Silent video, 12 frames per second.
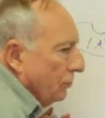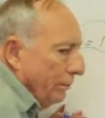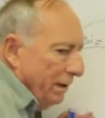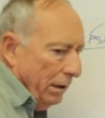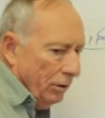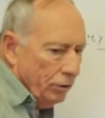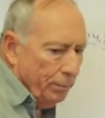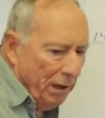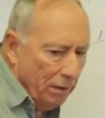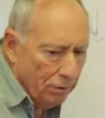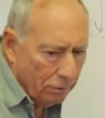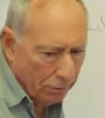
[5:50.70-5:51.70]
some air
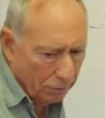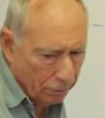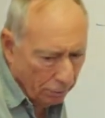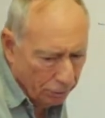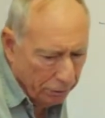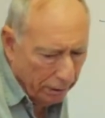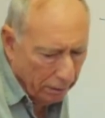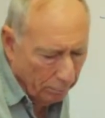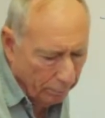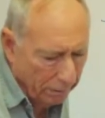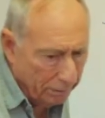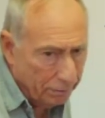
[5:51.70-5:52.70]
spaces associated
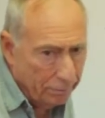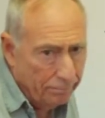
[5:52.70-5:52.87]
with us.